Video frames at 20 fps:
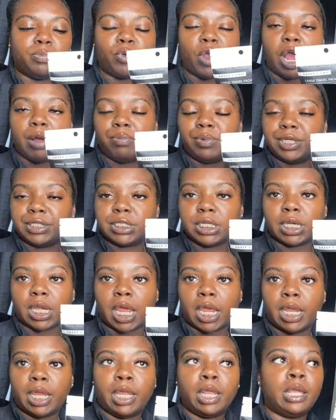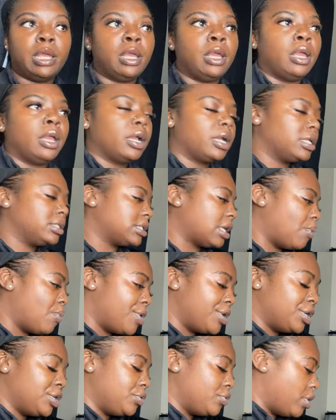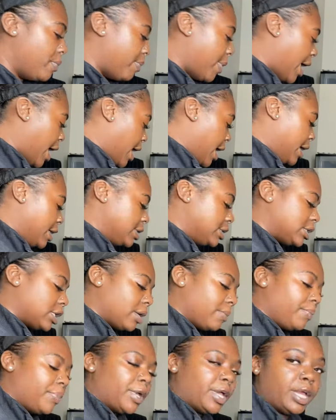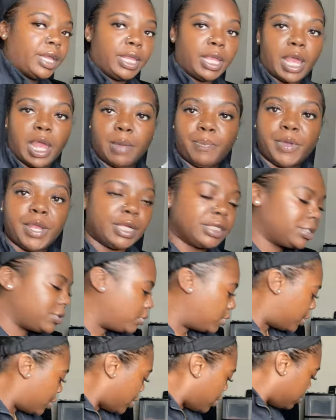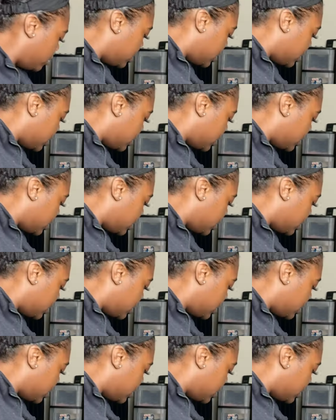probably tonight because I want to do a mask. But yeah, I picked two of those